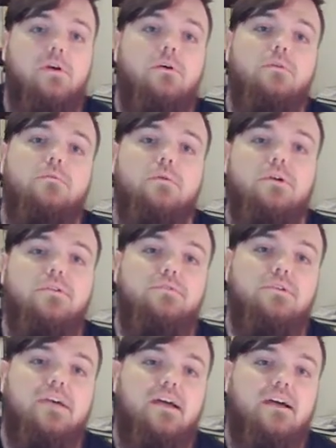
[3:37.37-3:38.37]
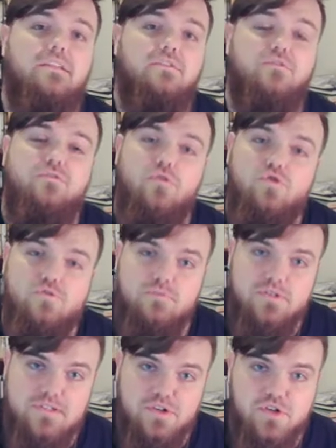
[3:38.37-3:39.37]
we're going to look at the first
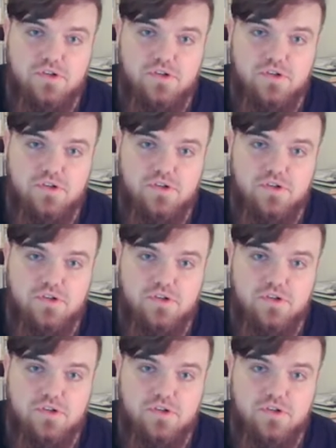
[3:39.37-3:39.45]
position